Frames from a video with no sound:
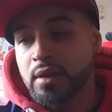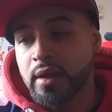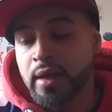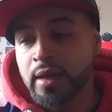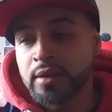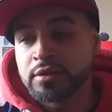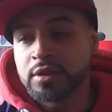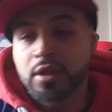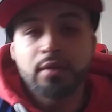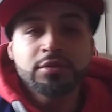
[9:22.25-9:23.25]
And
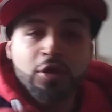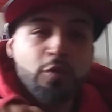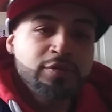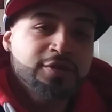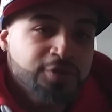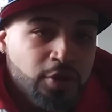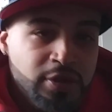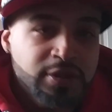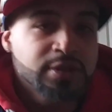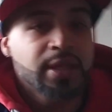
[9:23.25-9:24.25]
she comes, she opens the
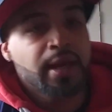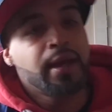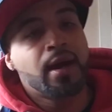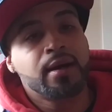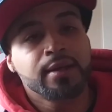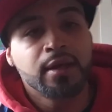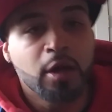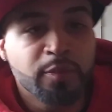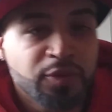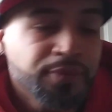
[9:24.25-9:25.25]
door, she's like, hey, how can I
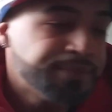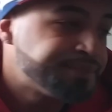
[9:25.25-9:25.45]
help you?